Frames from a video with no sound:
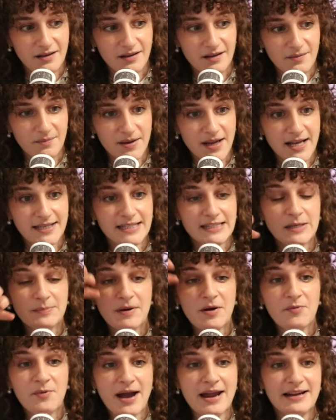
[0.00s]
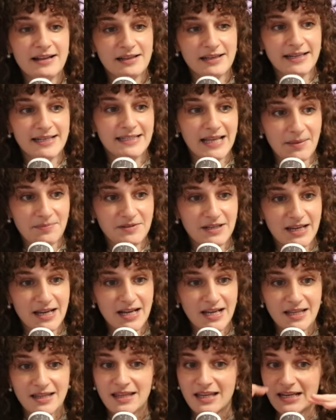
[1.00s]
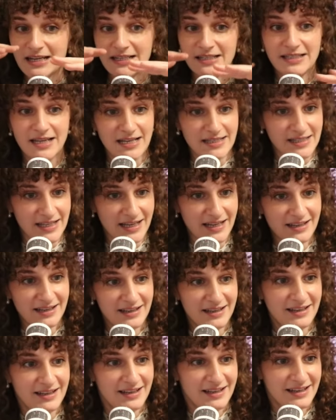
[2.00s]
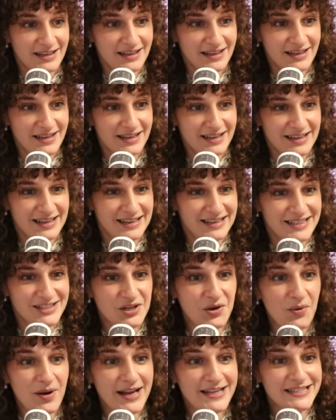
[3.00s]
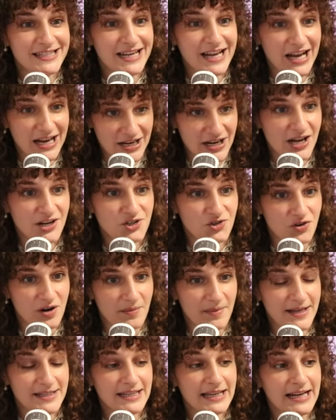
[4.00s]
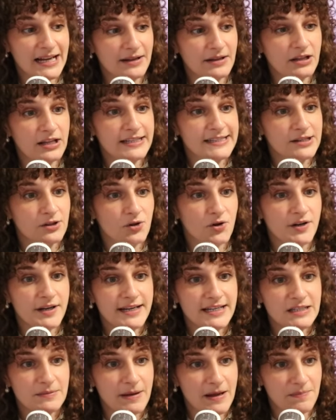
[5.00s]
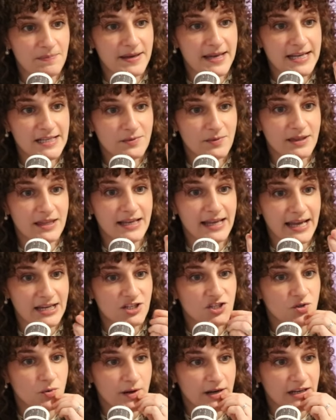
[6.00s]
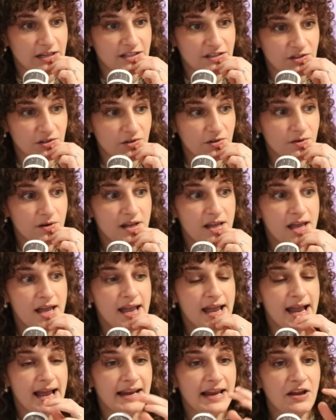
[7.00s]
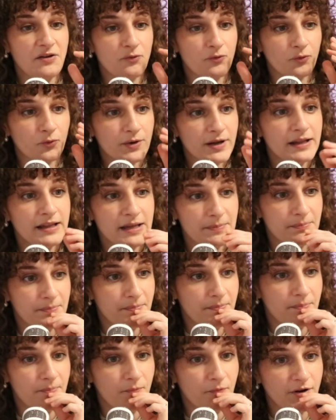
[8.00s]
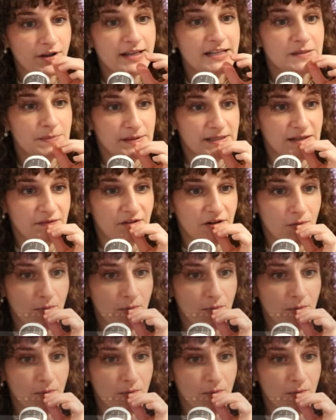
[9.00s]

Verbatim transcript: because it's about radically accepting that it doesn't. So it's a conundrum. It's like a, it's learning to make peace with the catch 22 in a really really specific